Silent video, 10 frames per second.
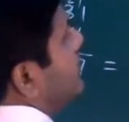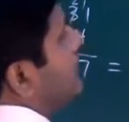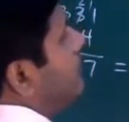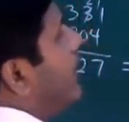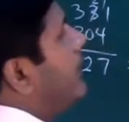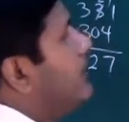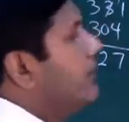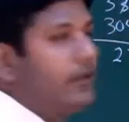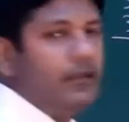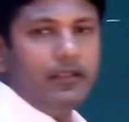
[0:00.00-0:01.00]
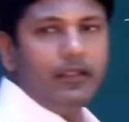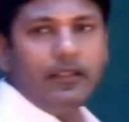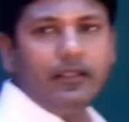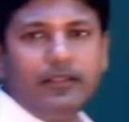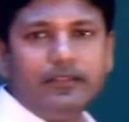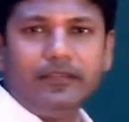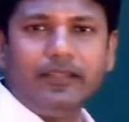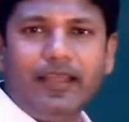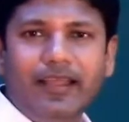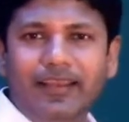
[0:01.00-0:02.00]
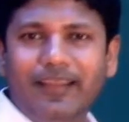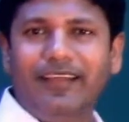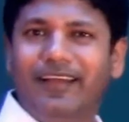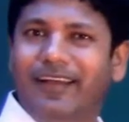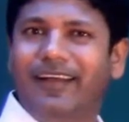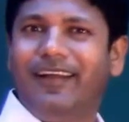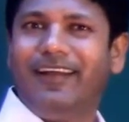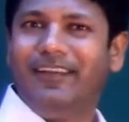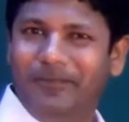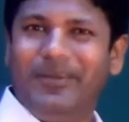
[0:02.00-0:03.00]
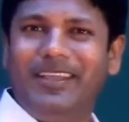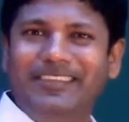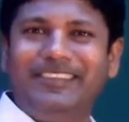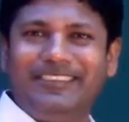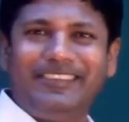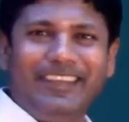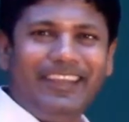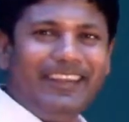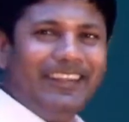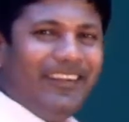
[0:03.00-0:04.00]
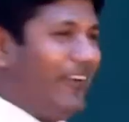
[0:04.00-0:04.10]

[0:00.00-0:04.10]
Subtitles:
is the pattern. See that? Pretty easy, isn't it? All